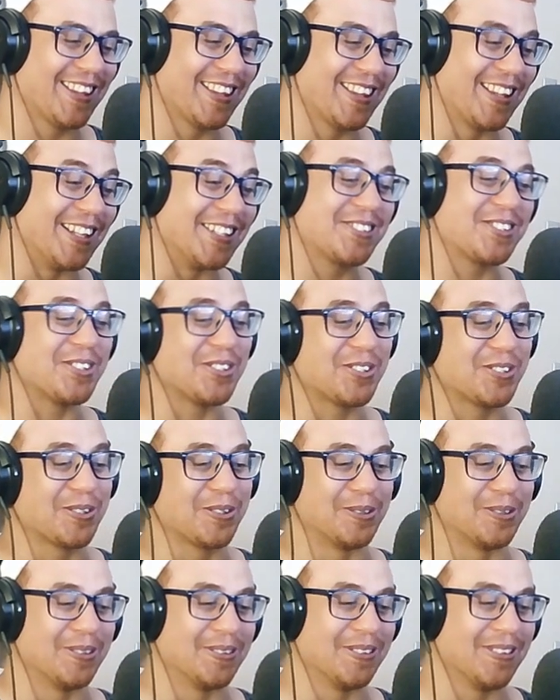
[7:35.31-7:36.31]
This is
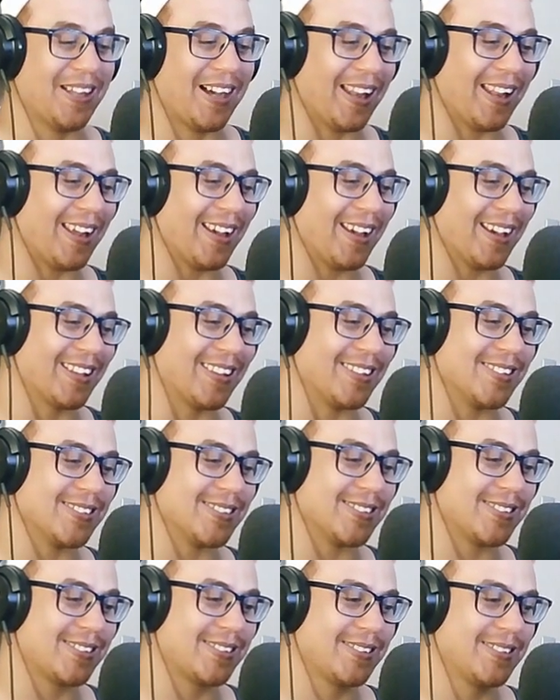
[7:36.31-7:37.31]
cool. I like
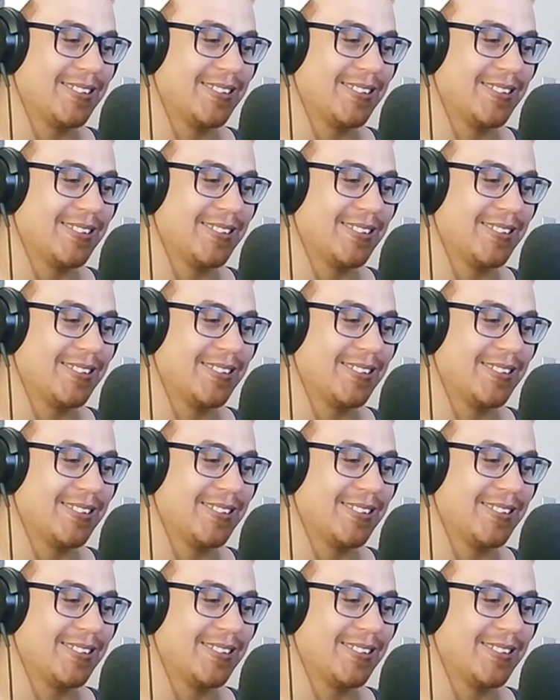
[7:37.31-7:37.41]
this.